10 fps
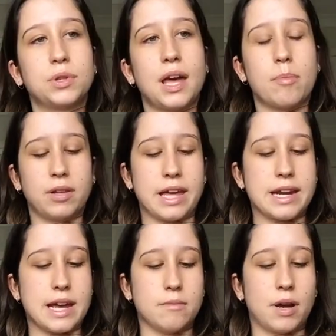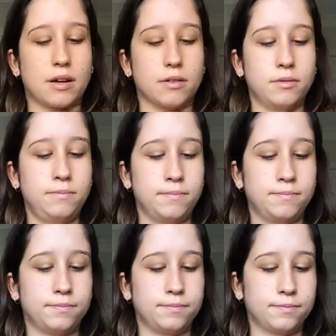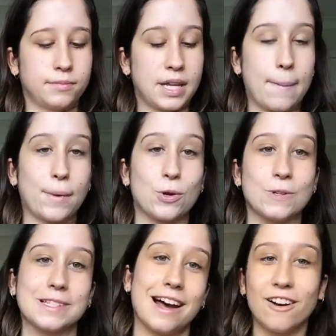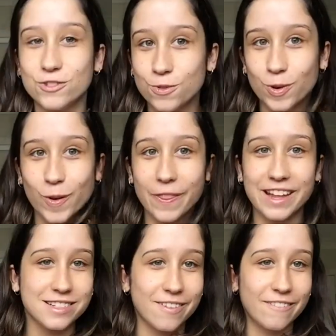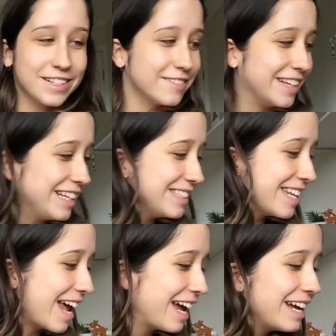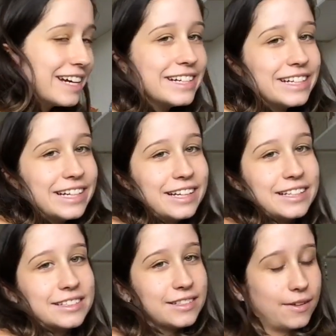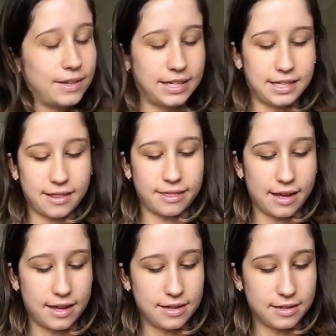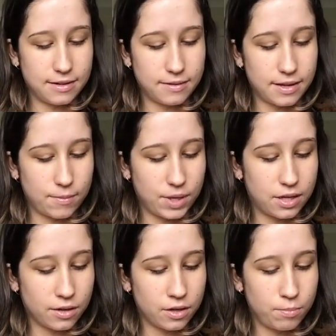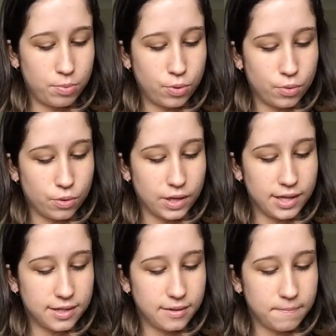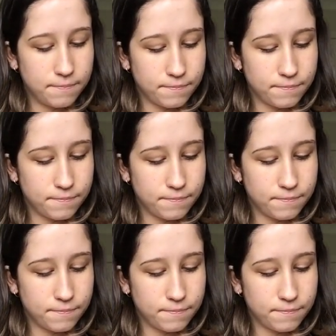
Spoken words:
put the epilator head back on because after all that's what we're doing today. So we're going to get that and we're going to put